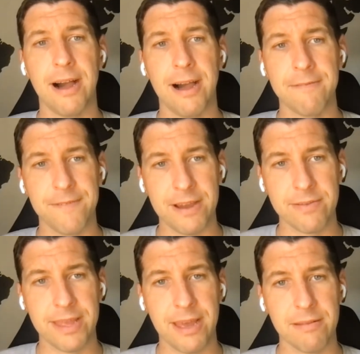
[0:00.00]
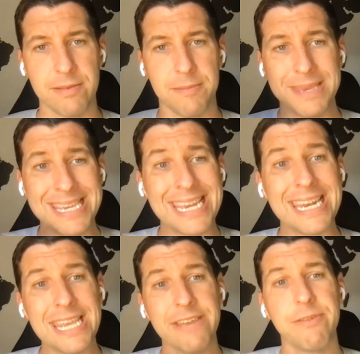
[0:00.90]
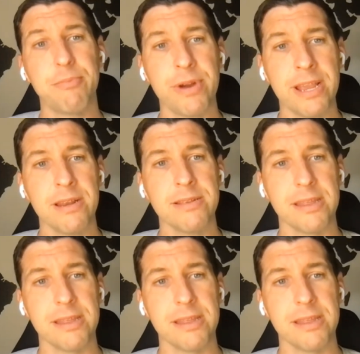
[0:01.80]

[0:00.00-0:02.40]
I found that the beginning of a brand,